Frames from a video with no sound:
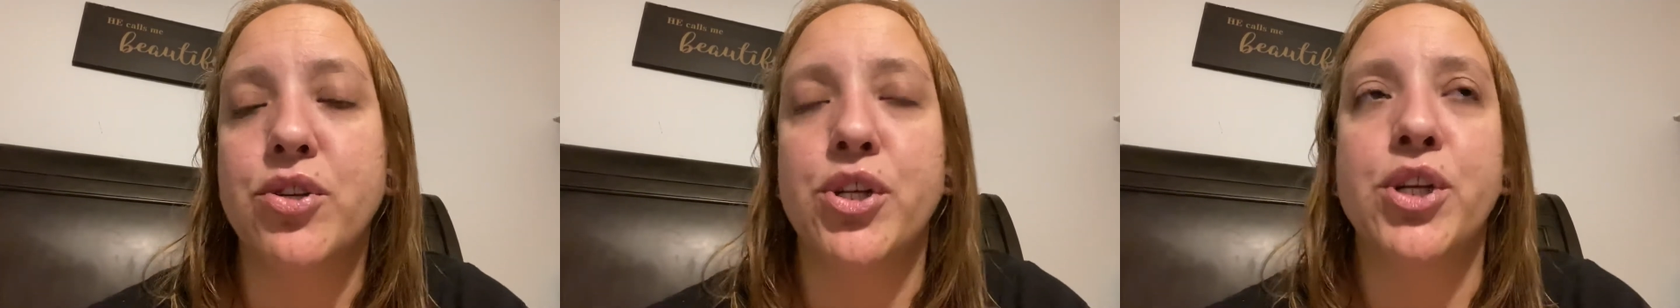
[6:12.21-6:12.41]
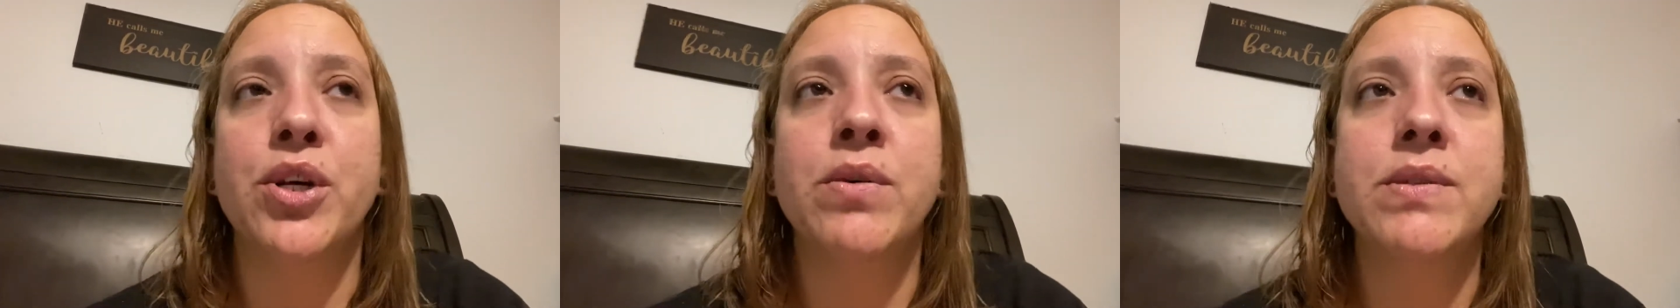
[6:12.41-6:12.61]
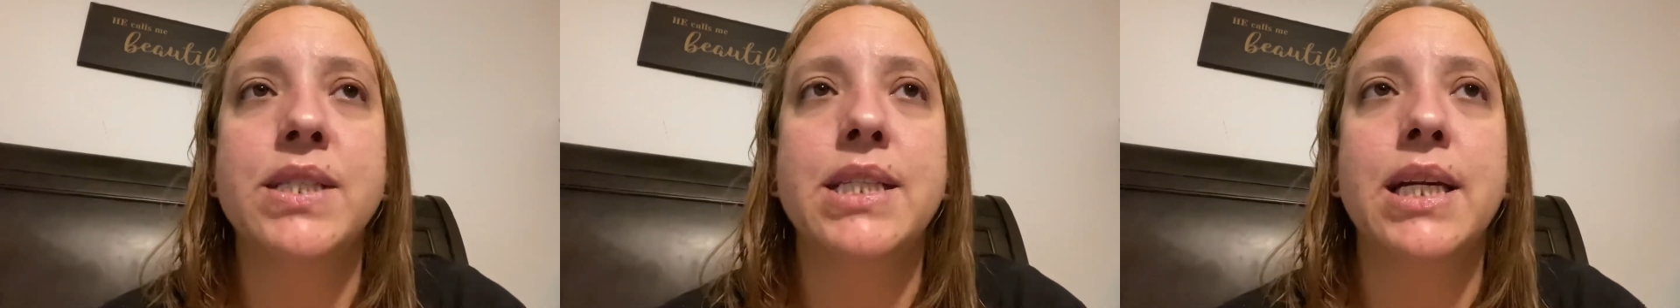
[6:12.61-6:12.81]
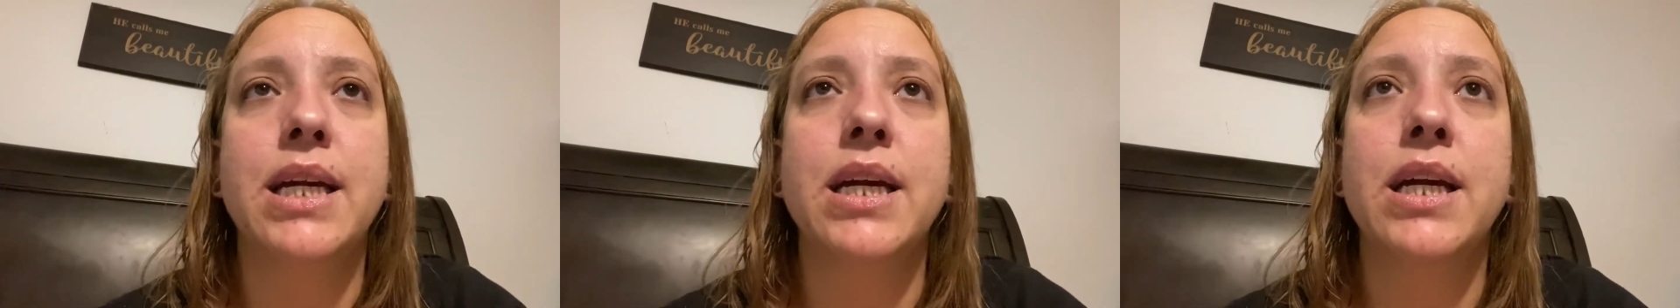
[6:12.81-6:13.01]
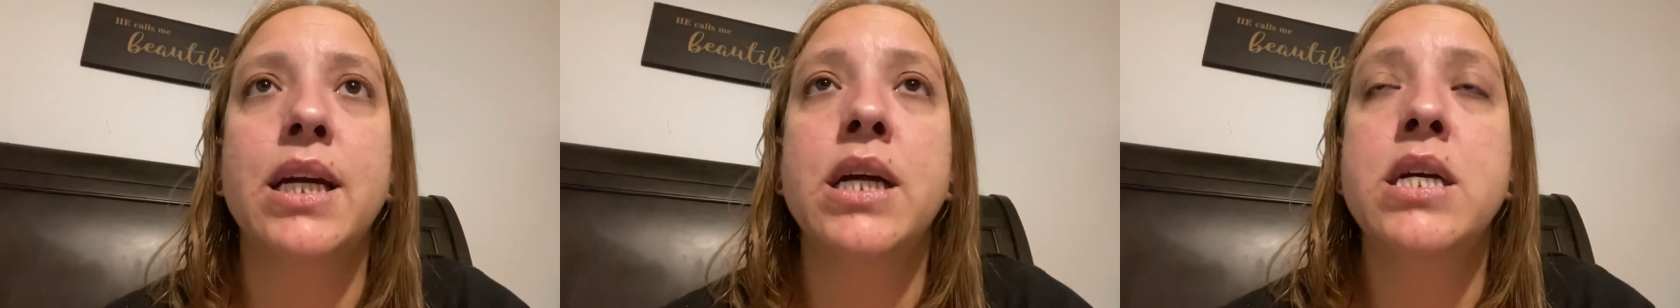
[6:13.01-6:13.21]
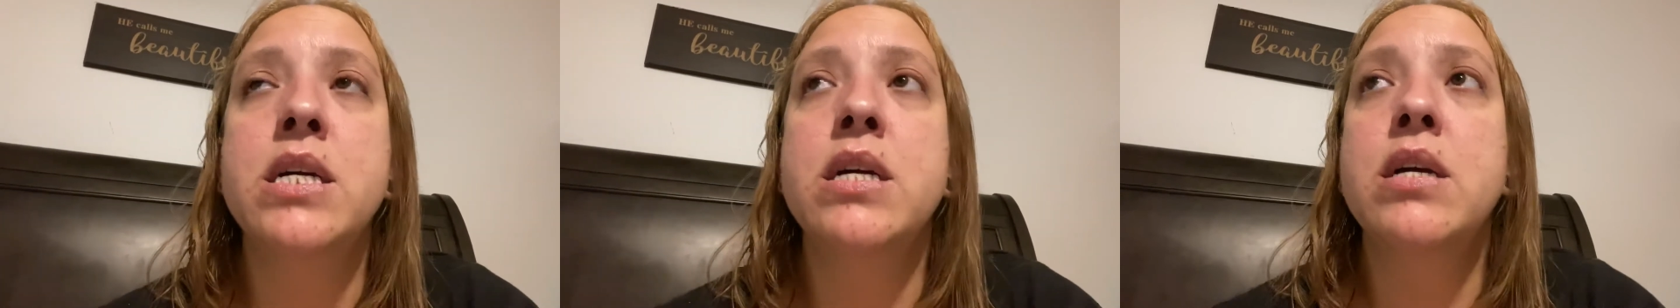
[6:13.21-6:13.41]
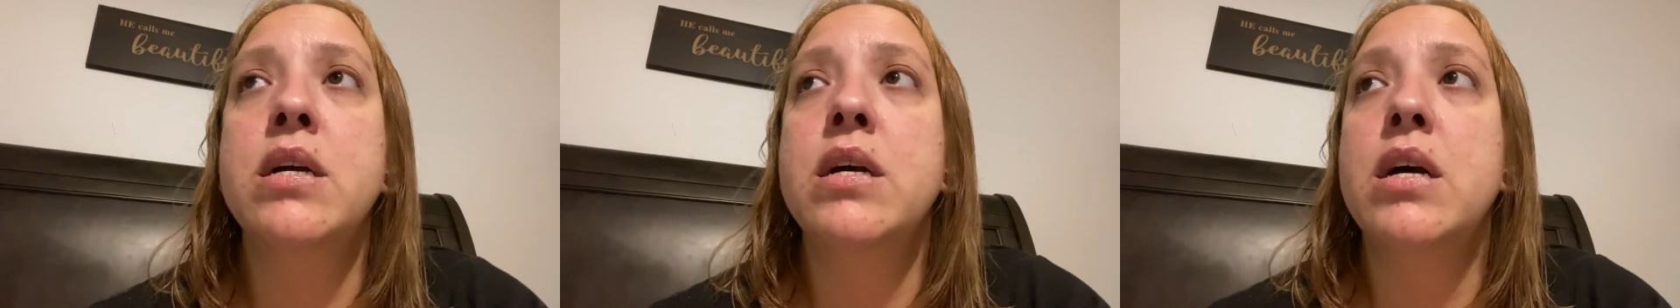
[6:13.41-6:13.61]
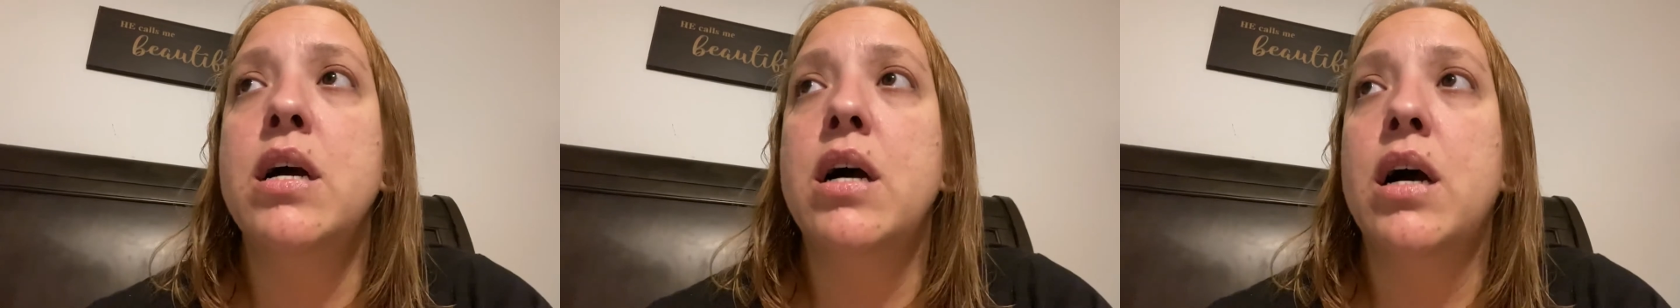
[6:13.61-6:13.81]
You don't see
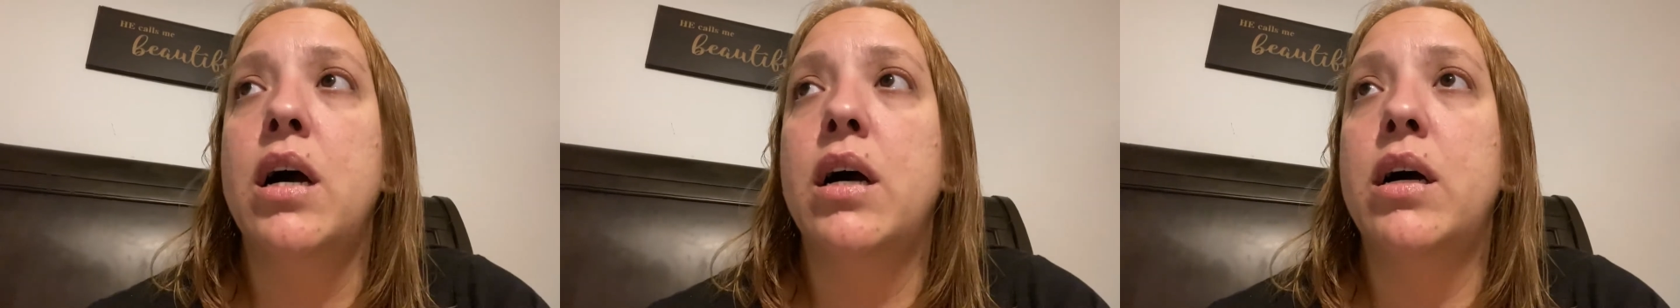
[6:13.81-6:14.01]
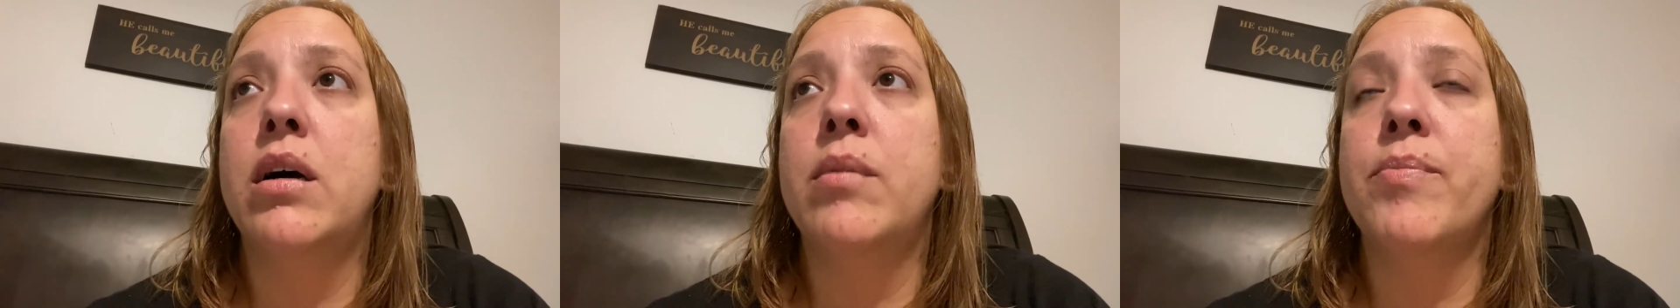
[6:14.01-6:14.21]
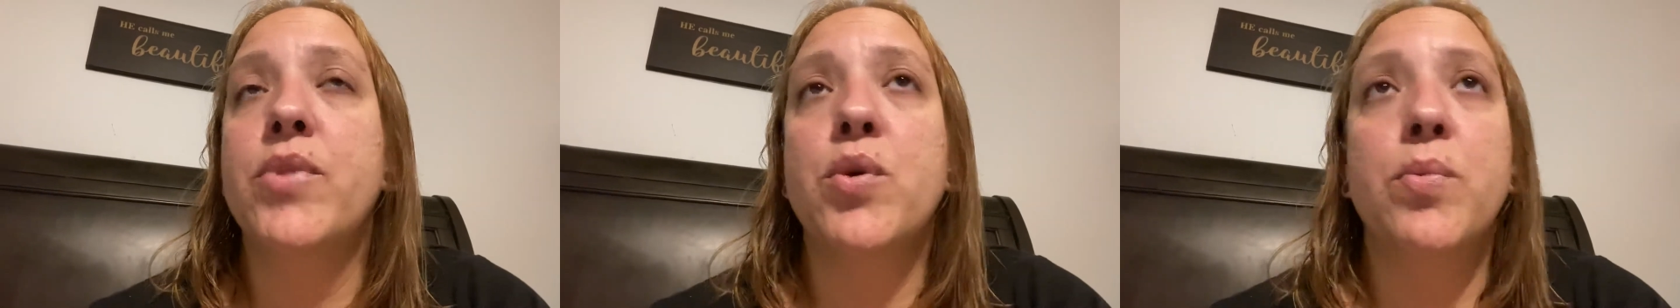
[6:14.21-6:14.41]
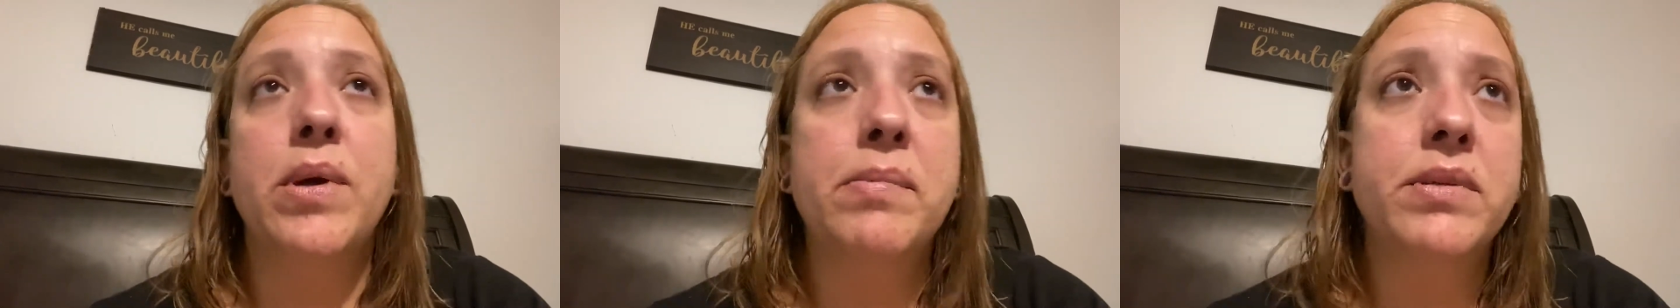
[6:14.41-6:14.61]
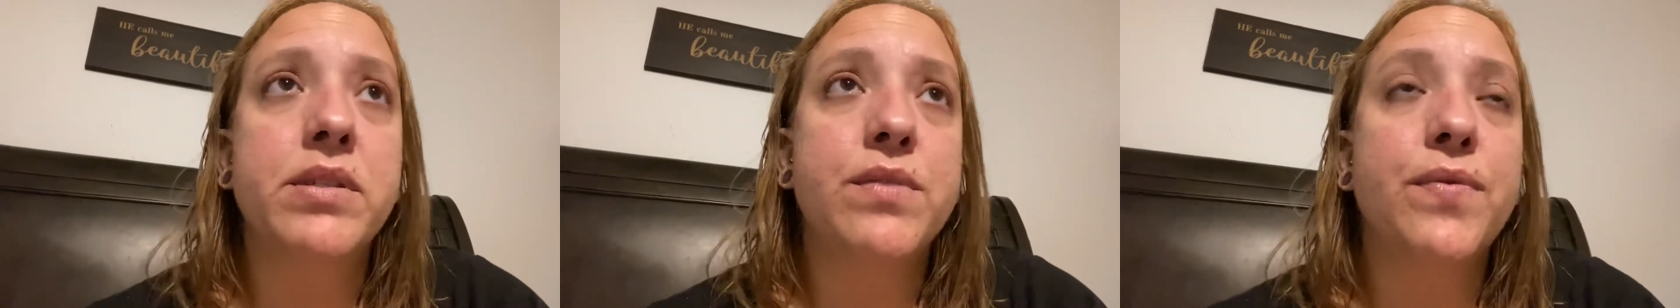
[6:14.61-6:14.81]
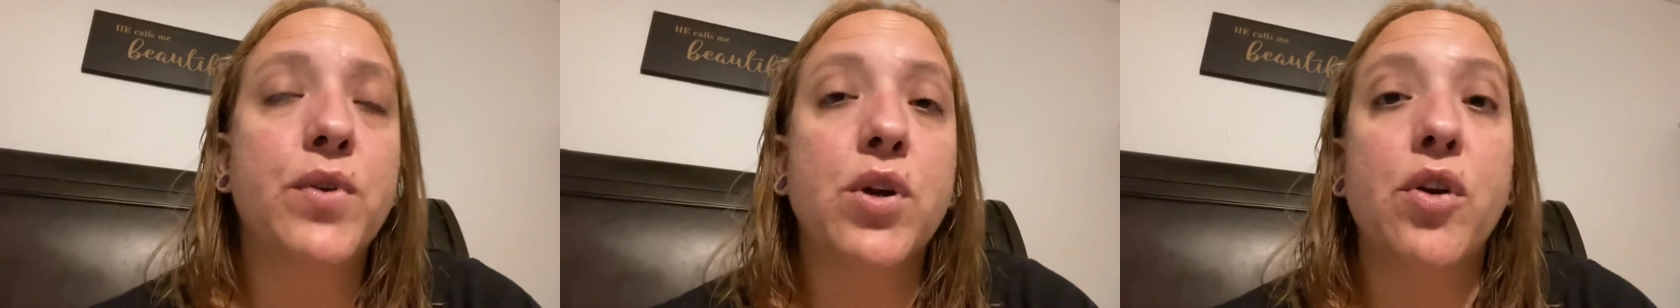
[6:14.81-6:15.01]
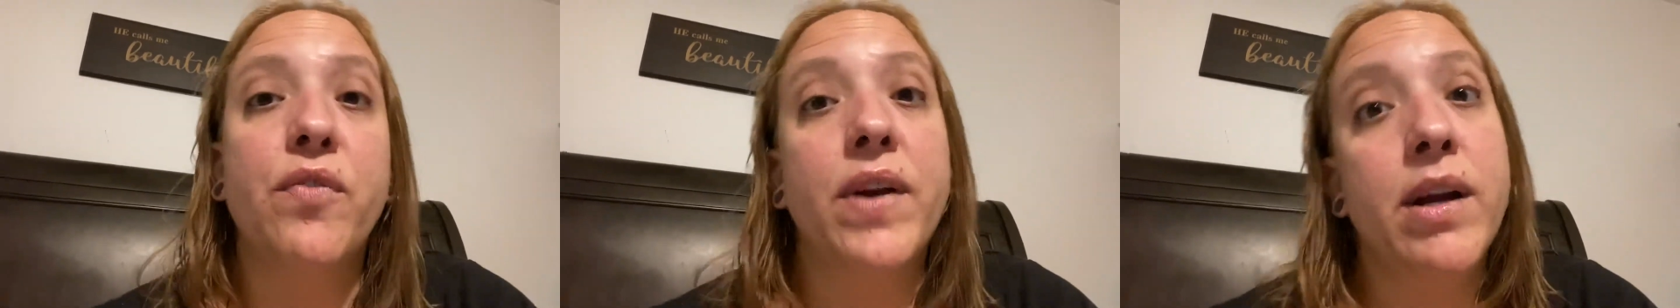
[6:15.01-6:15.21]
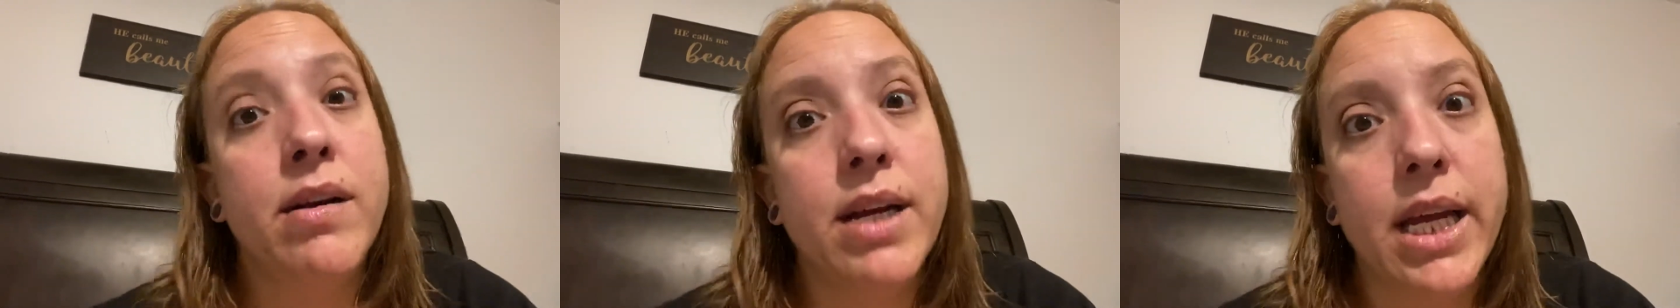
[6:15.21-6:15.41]
the ribbons for
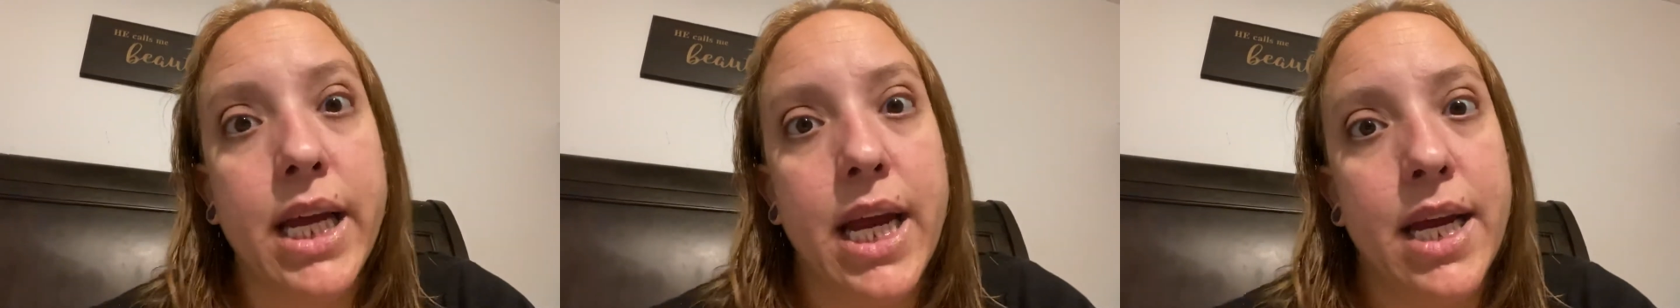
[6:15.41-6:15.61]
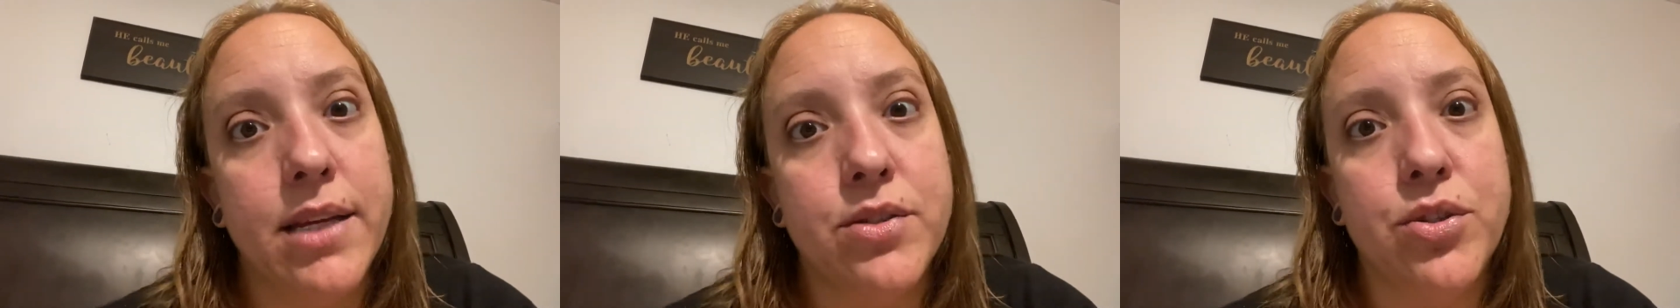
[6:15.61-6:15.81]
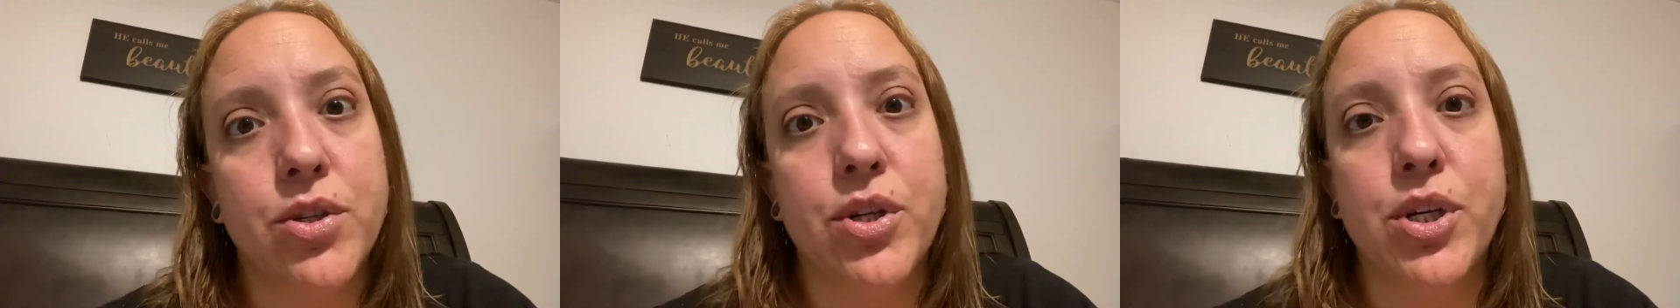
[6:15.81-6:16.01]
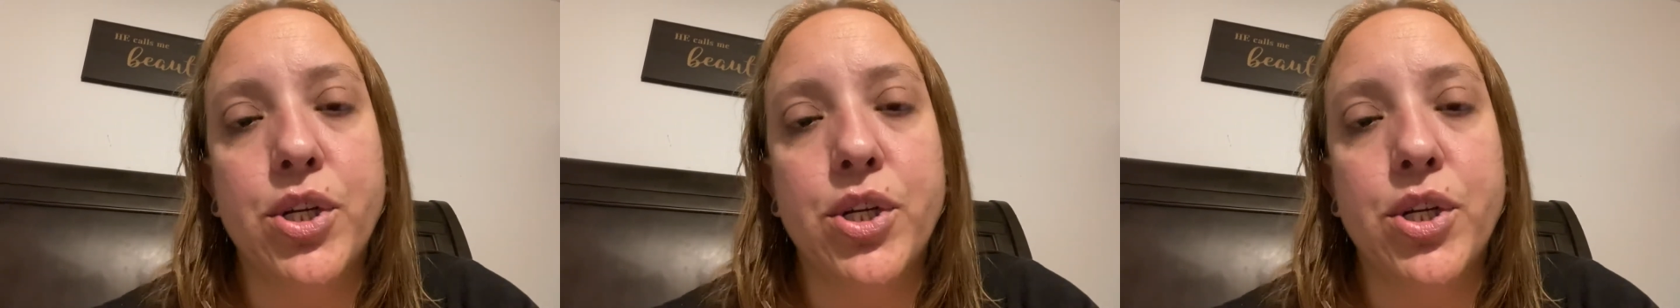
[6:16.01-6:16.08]
ovarian cancer.